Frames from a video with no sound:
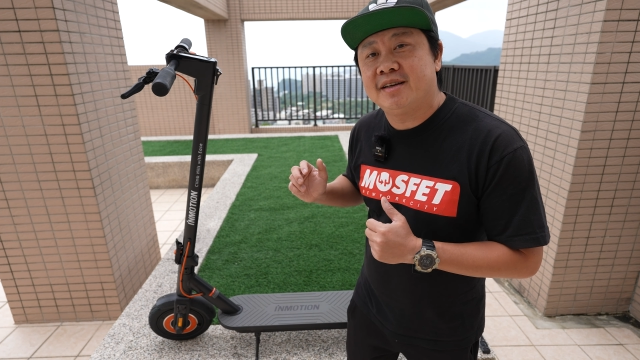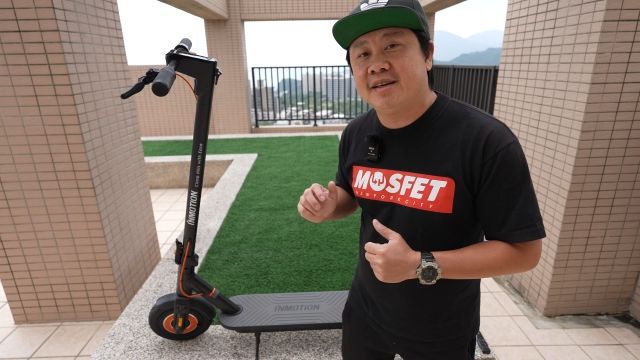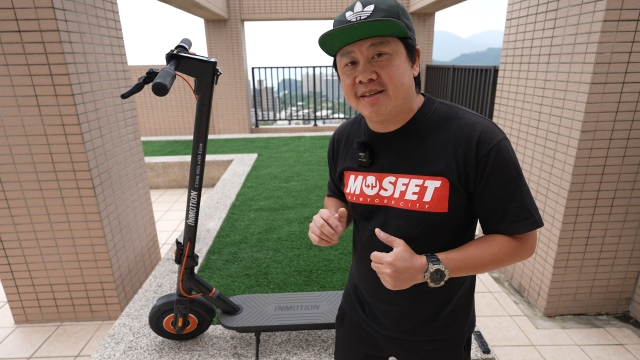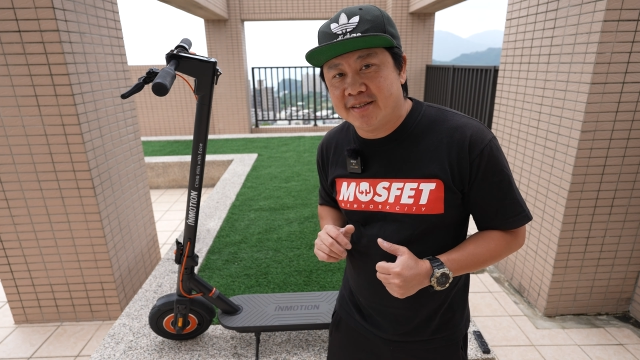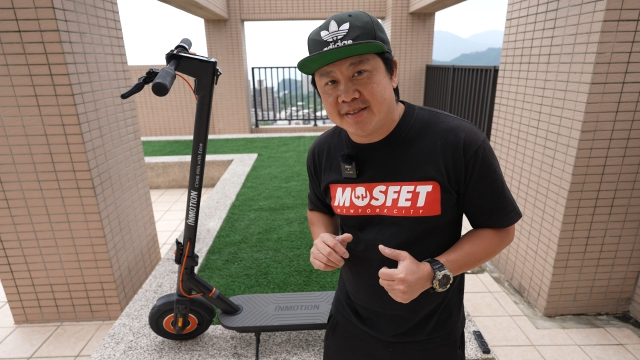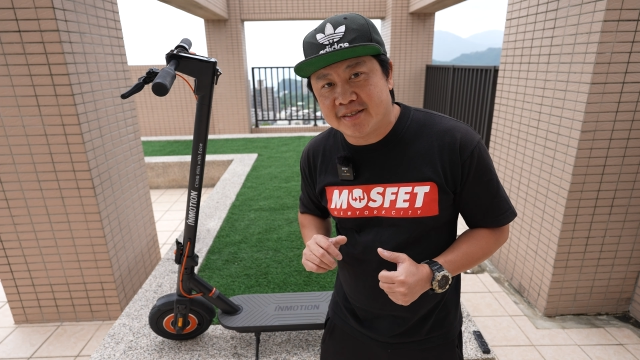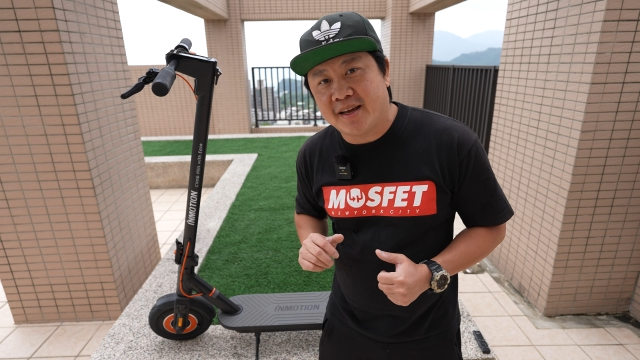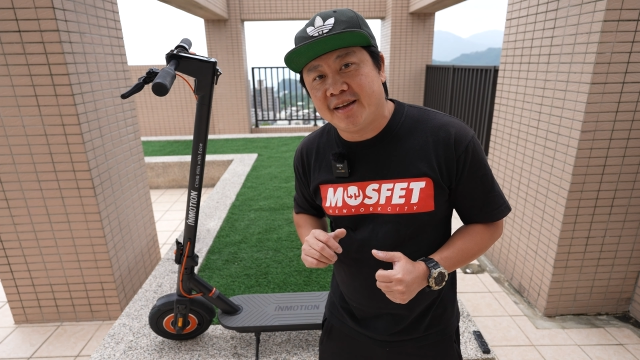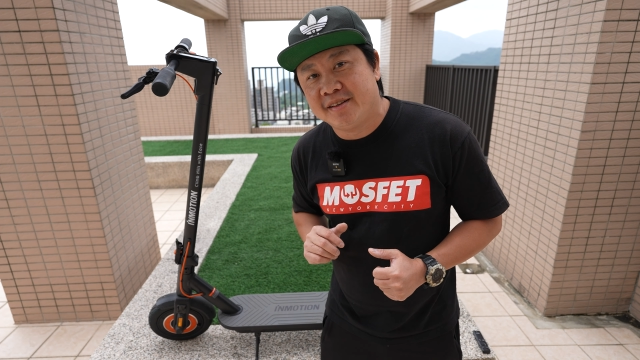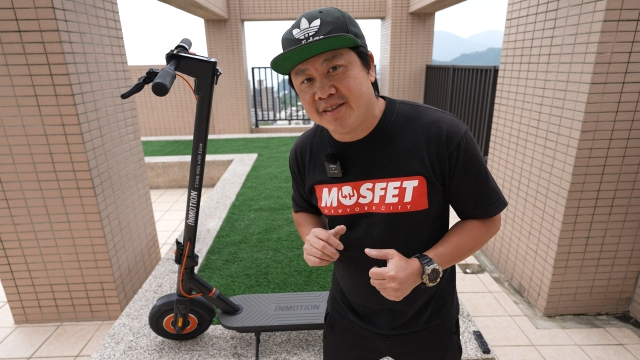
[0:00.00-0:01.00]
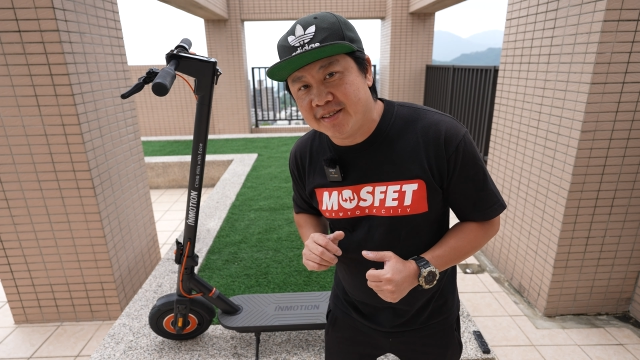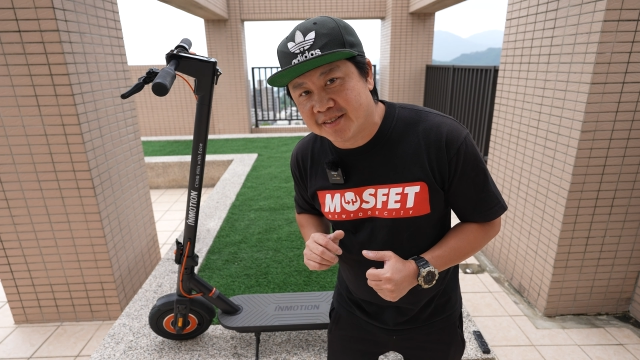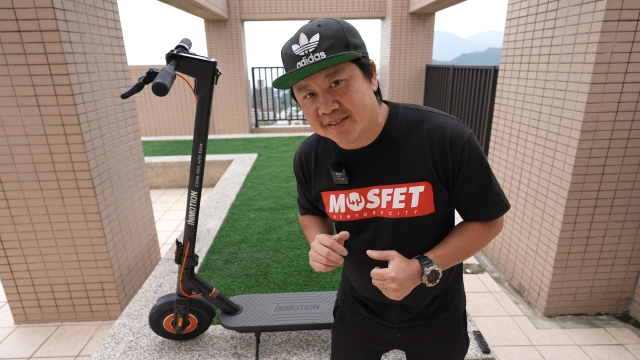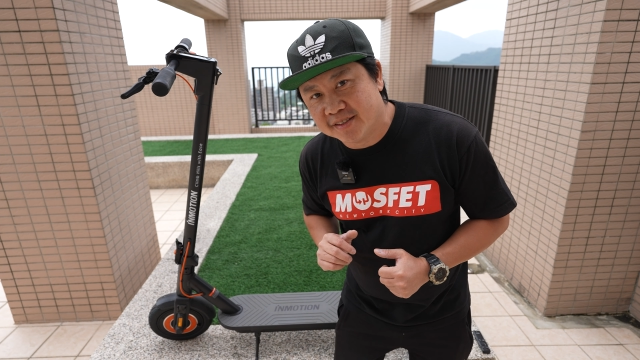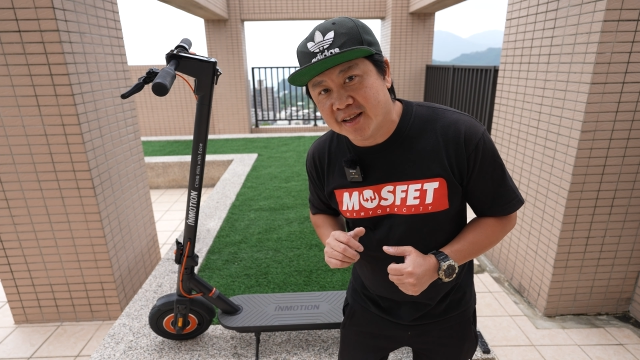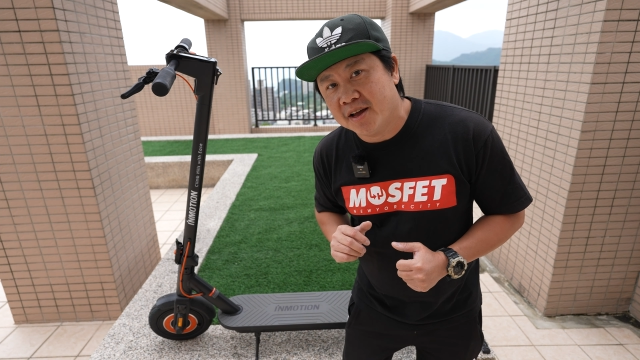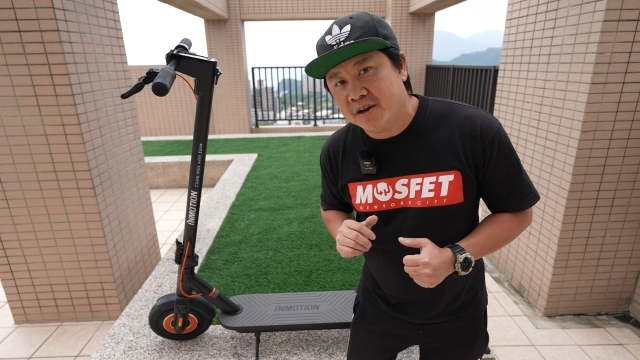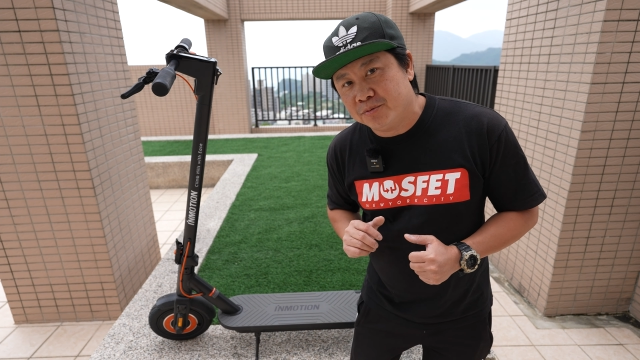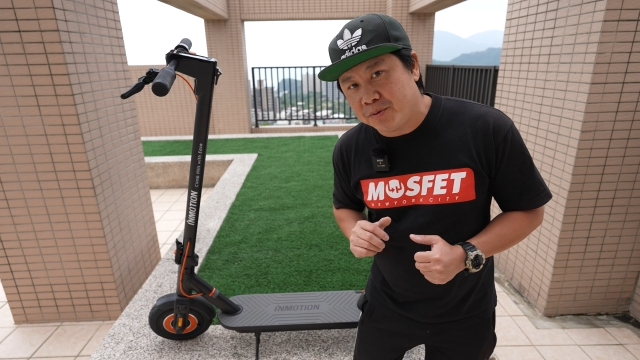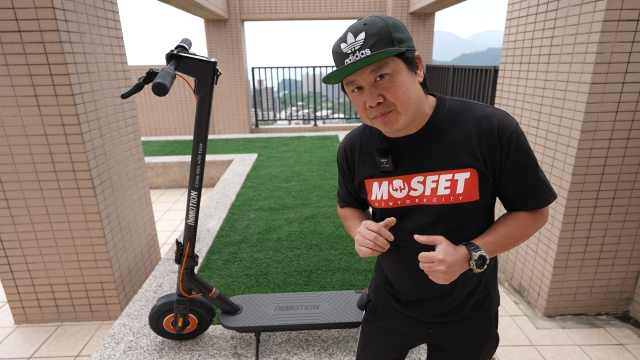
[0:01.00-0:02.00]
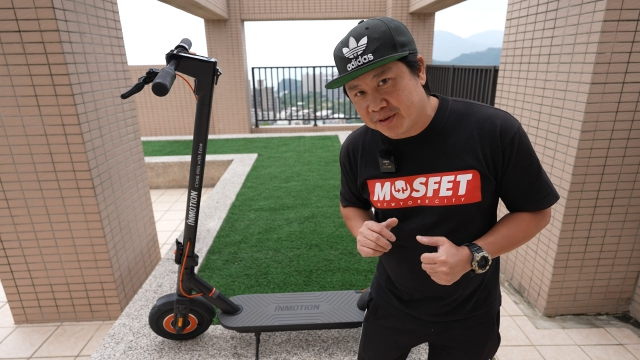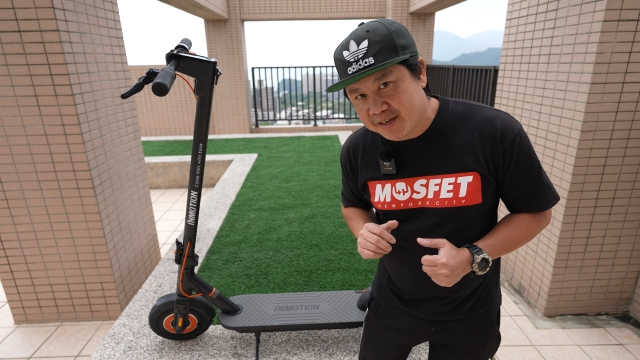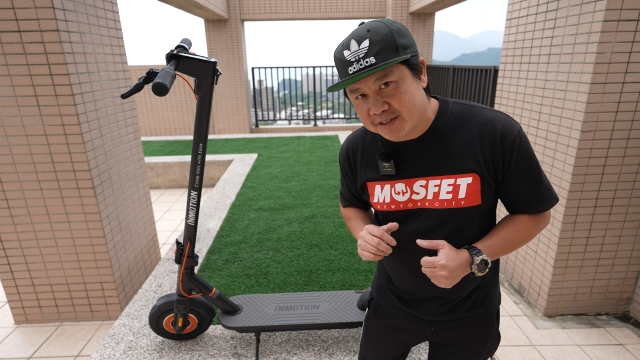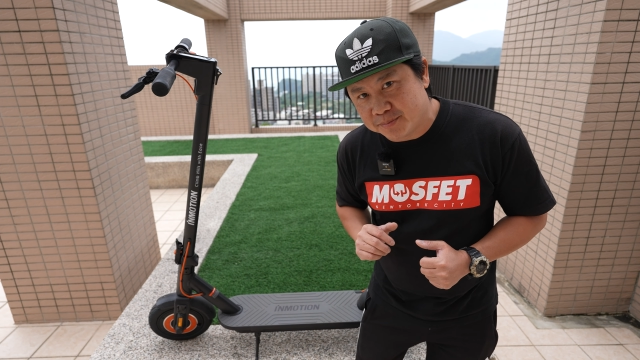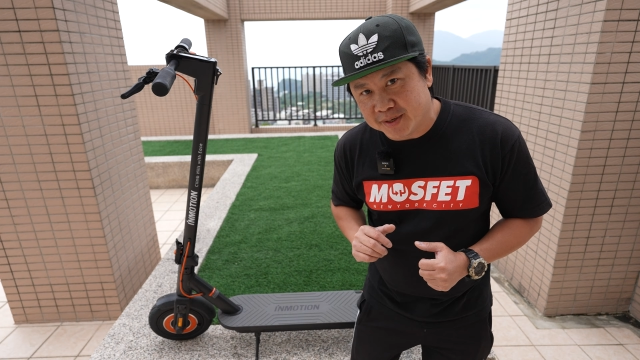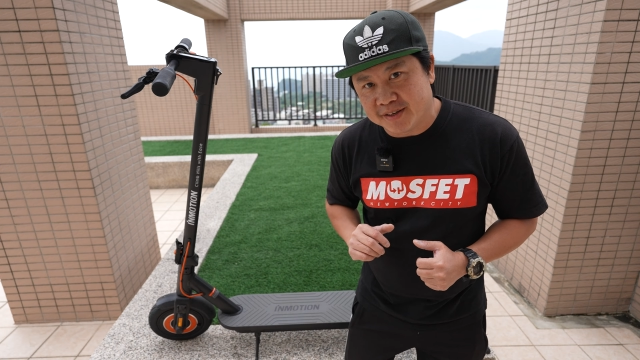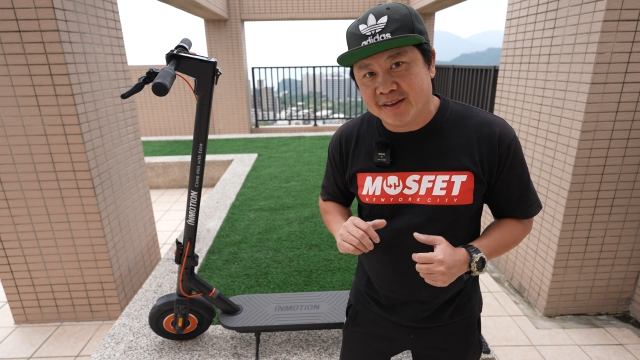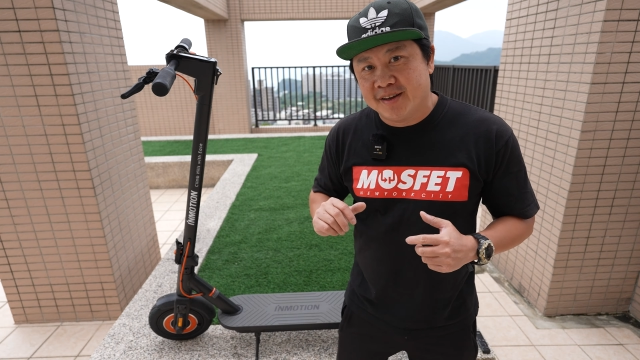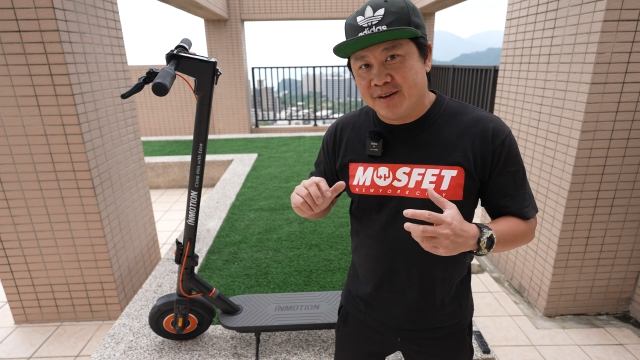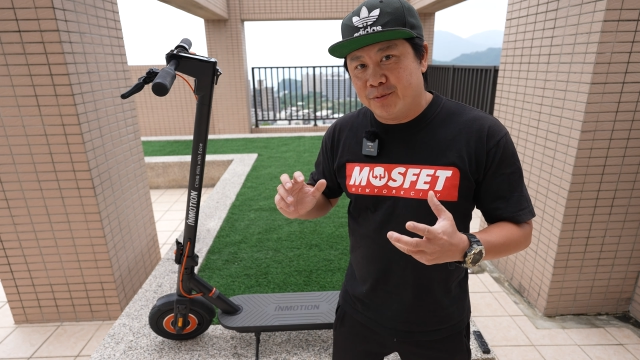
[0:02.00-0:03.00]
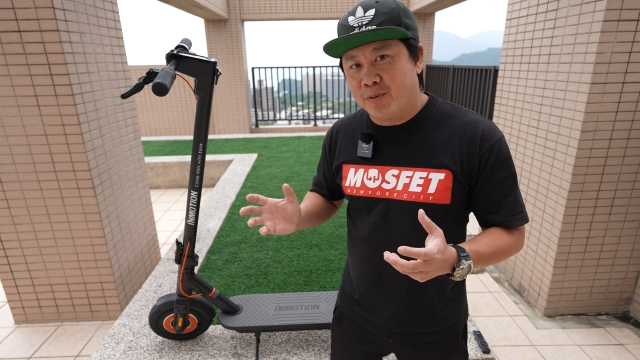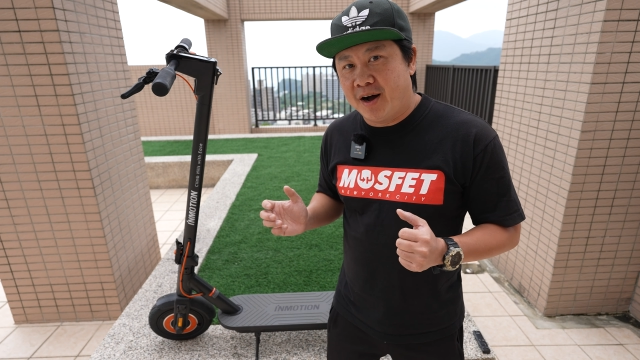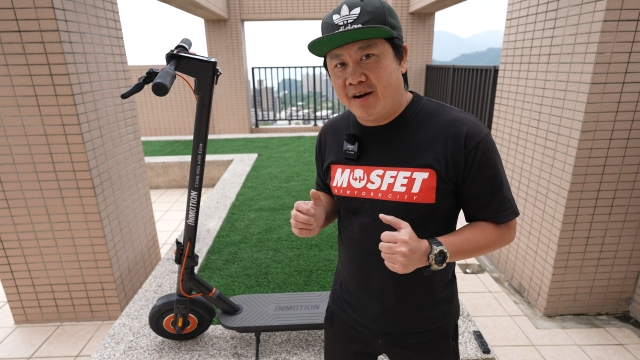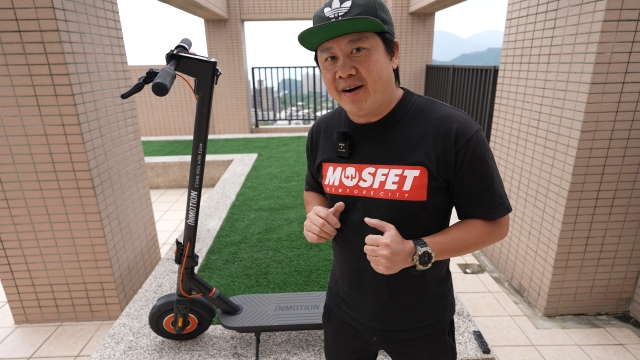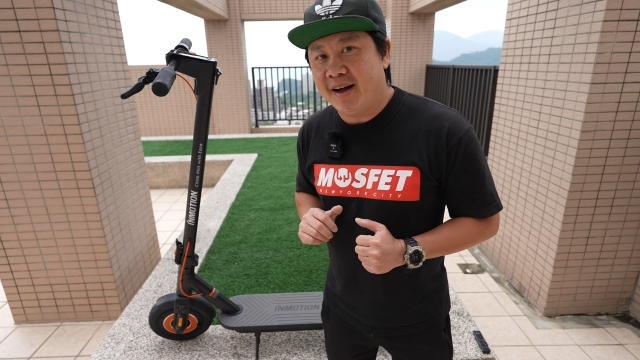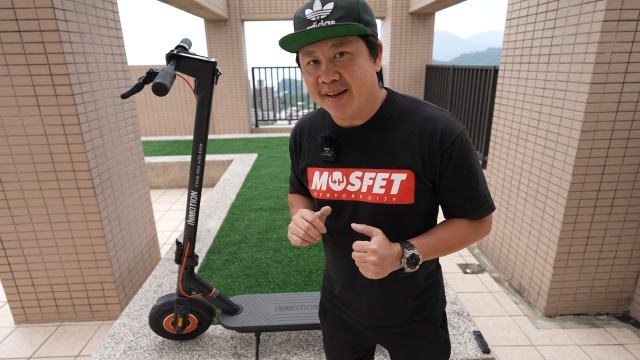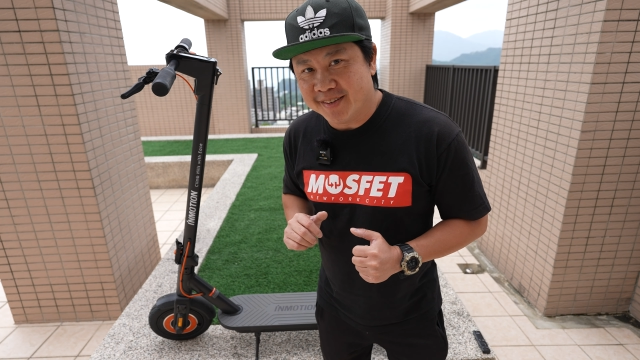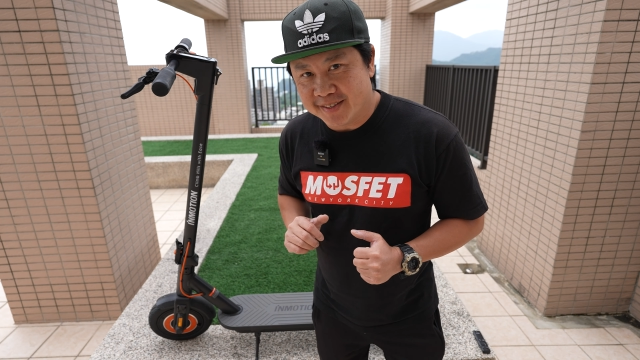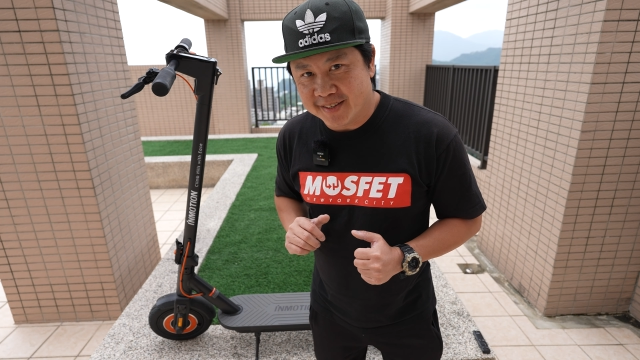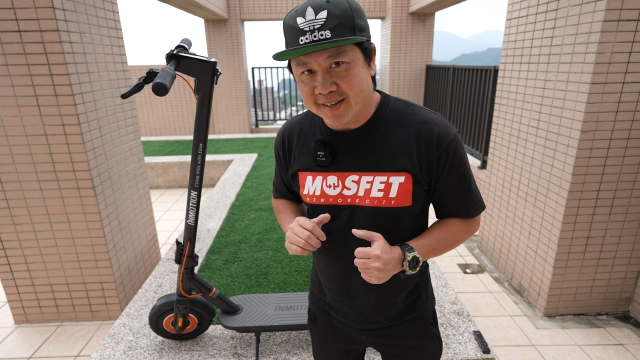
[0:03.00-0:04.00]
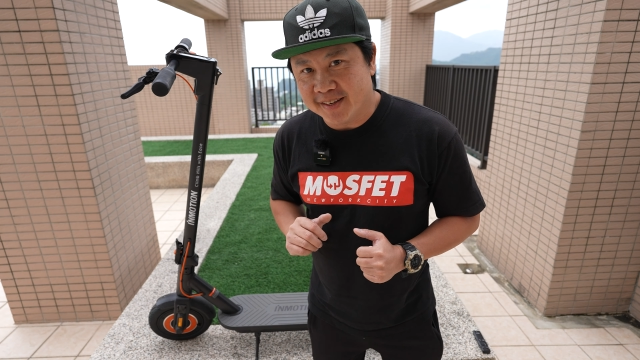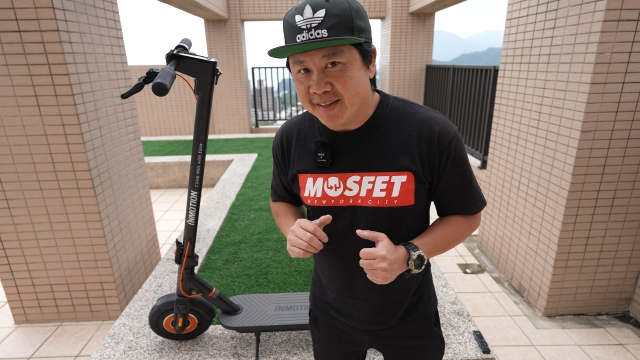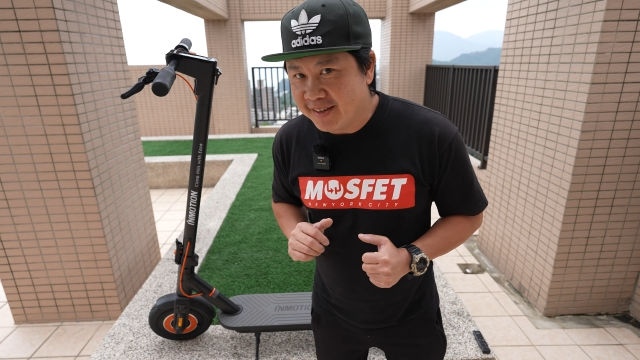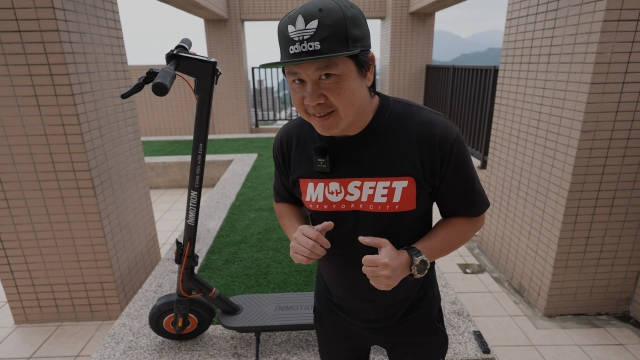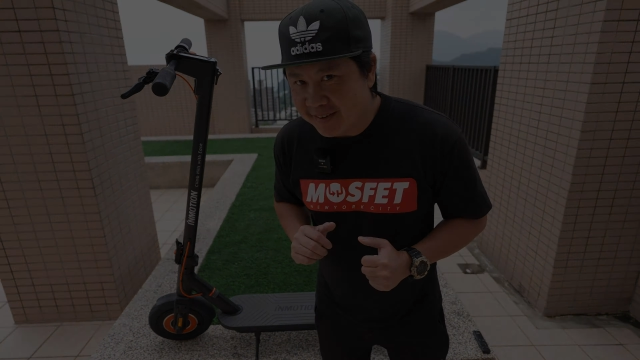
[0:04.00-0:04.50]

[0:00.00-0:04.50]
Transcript: it is a decent replacement while I'm staying here.